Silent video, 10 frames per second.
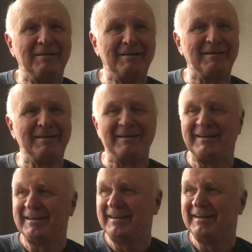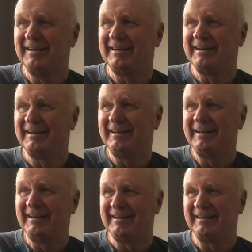Those short order cooks,
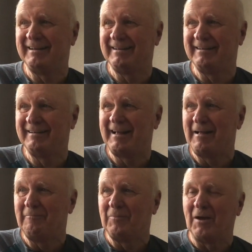they like their compliments.